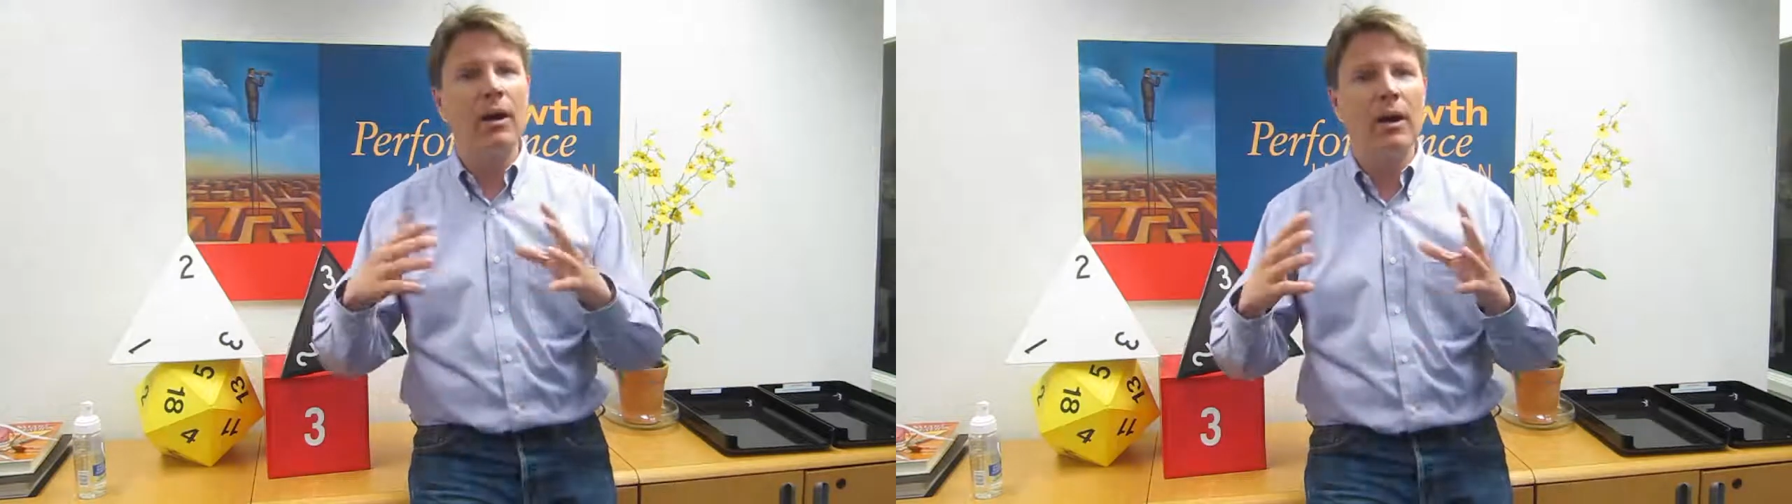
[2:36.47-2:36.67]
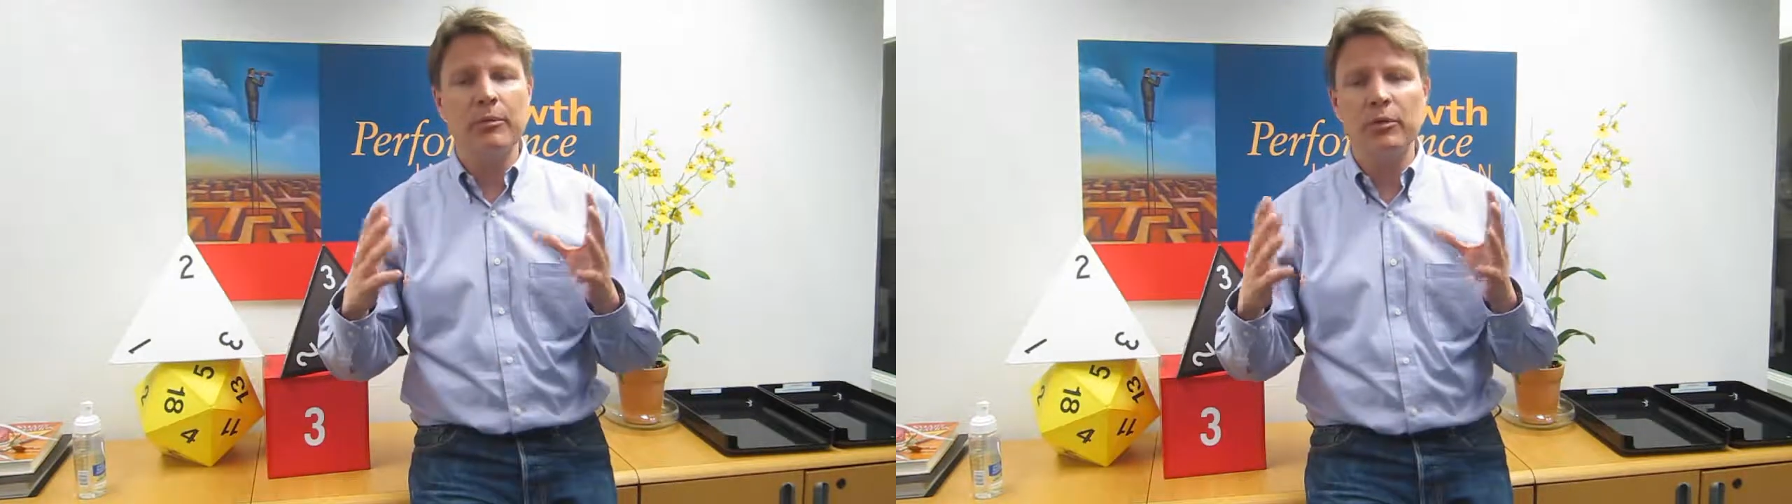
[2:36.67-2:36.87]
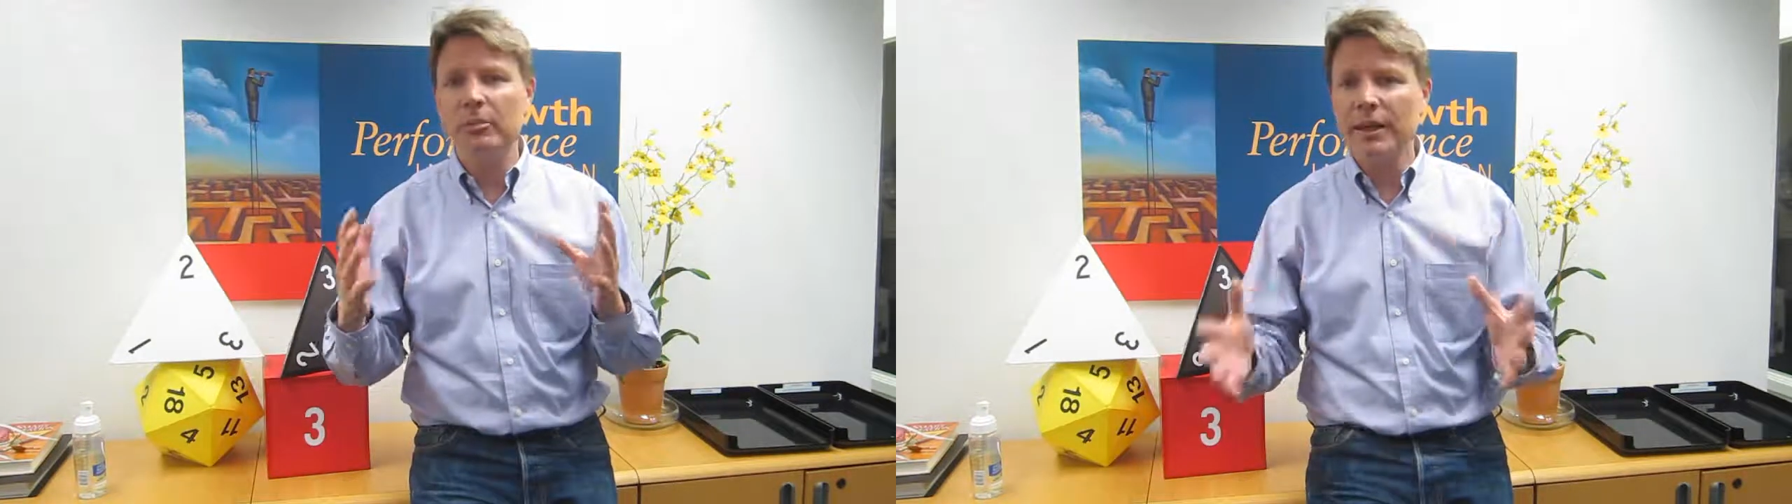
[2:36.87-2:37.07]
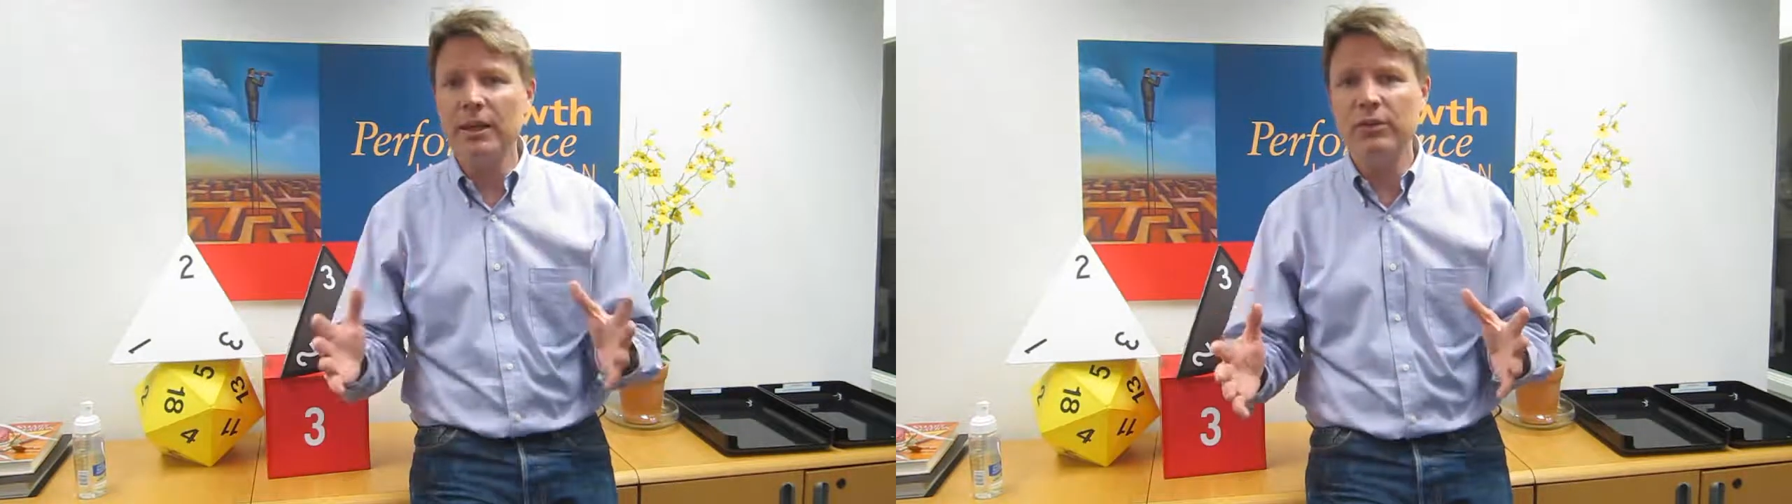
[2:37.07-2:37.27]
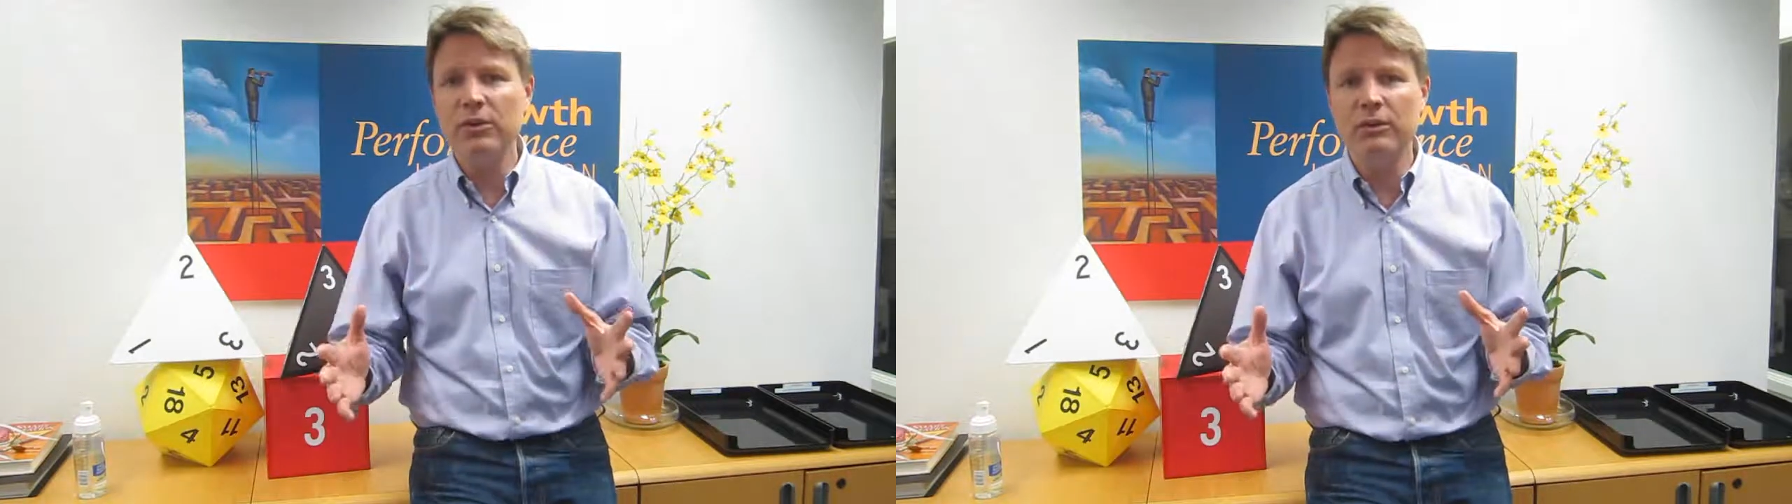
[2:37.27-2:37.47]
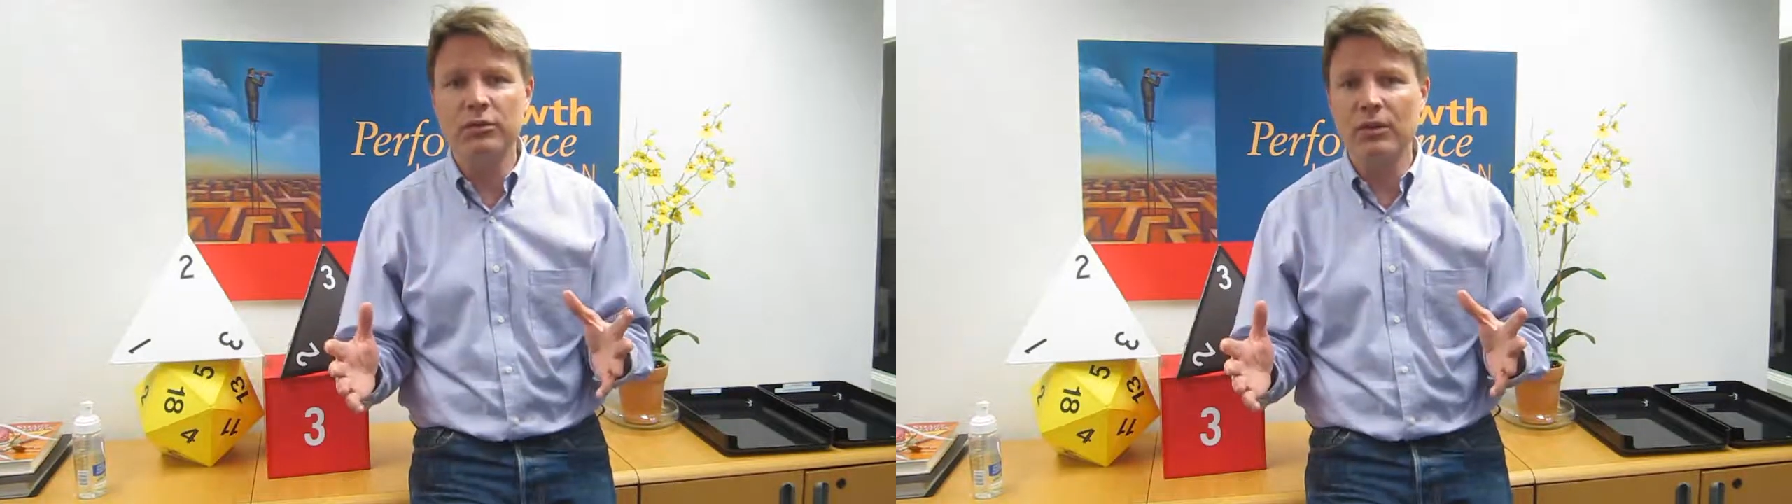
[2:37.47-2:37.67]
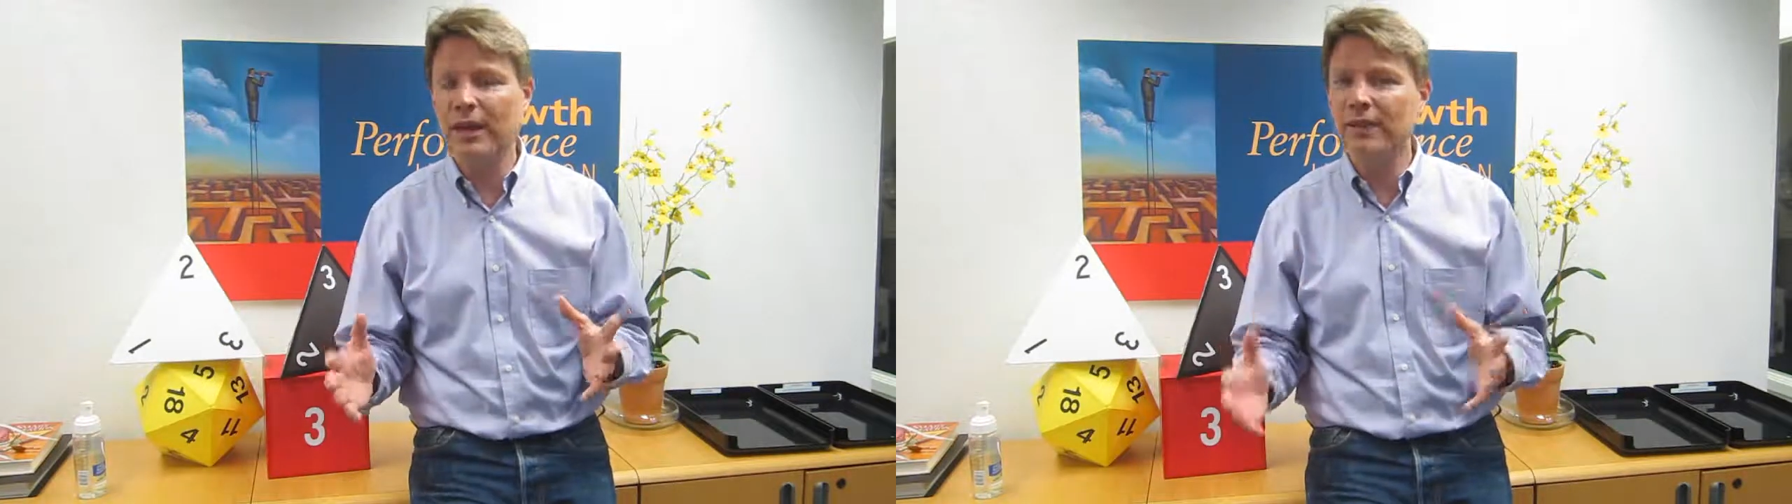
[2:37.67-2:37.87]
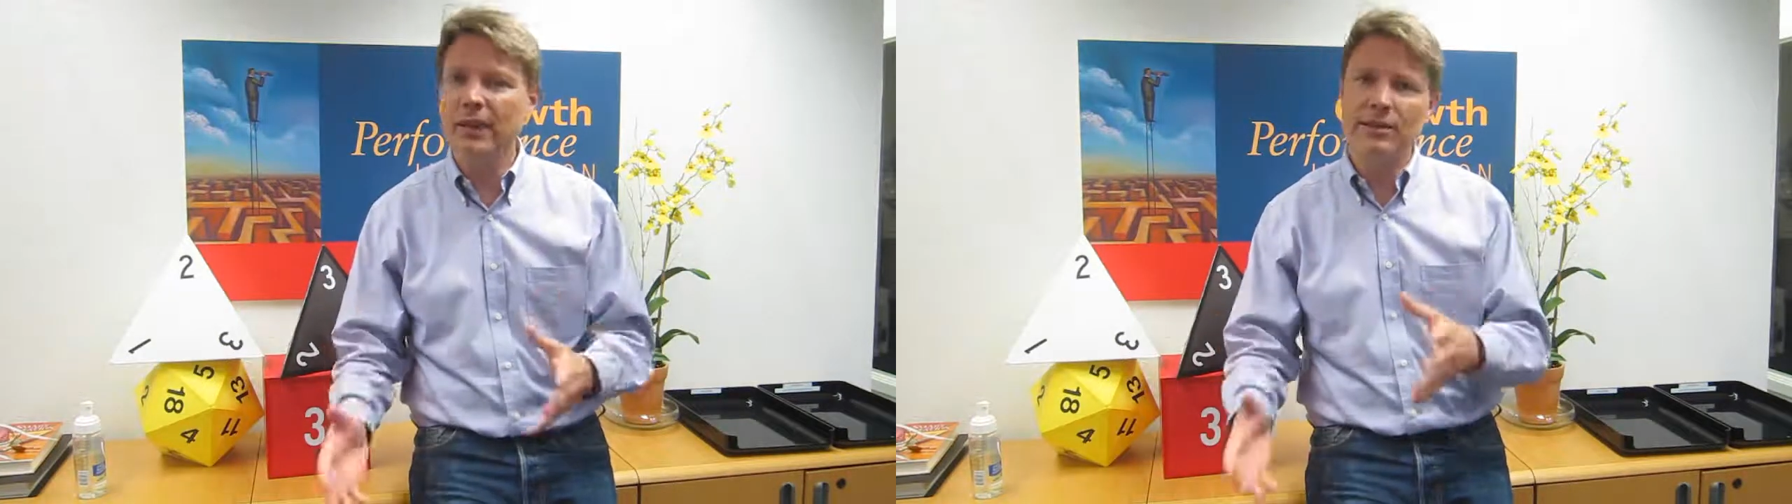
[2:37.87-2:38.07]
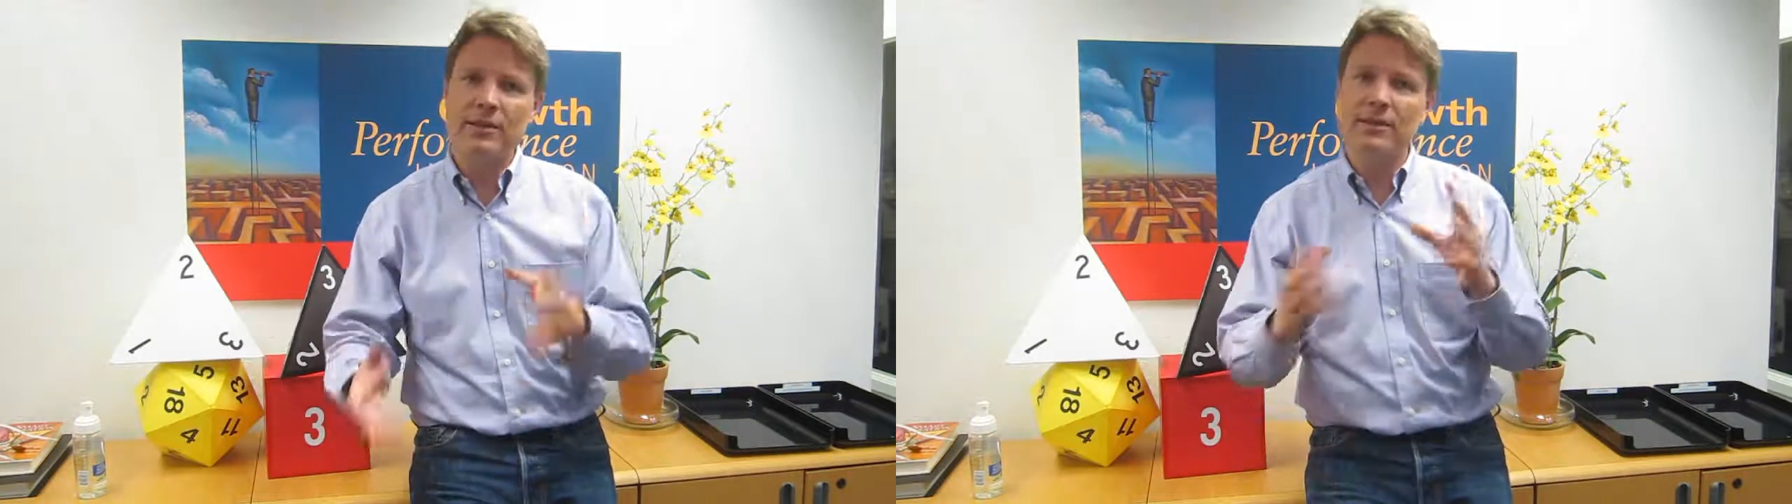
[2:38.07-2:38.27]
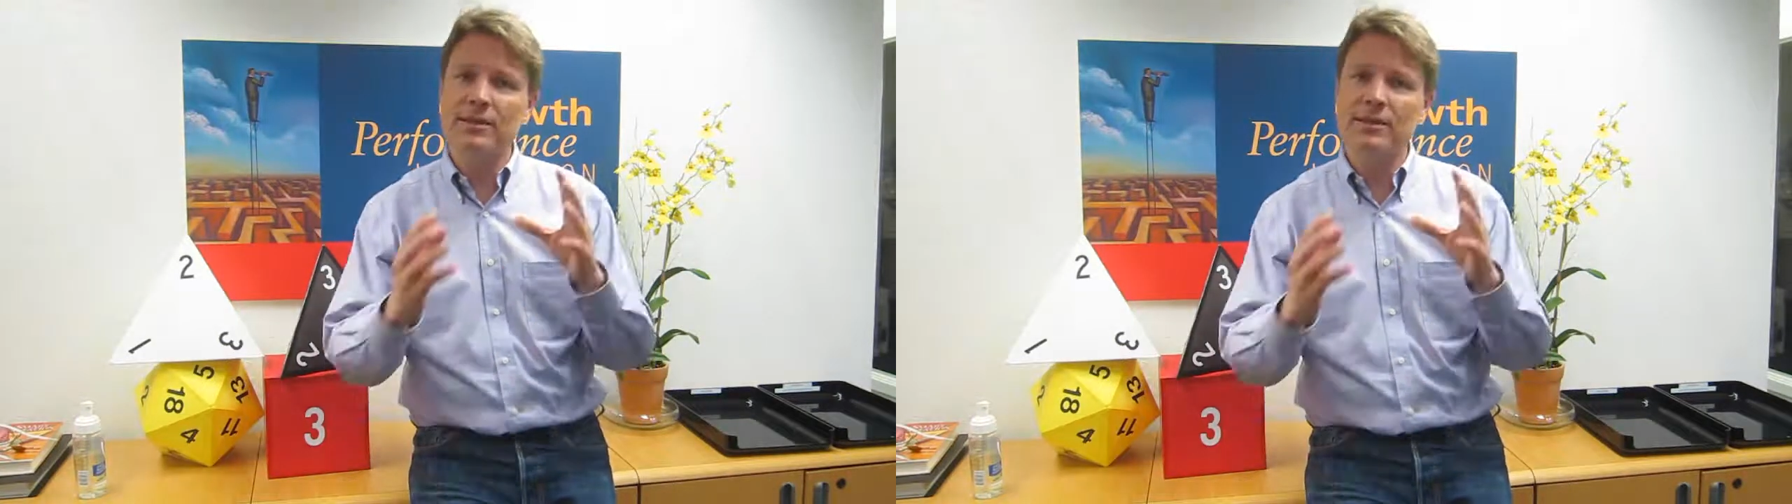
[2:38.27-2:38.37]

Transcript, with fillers: I'm sure many of you have tried things,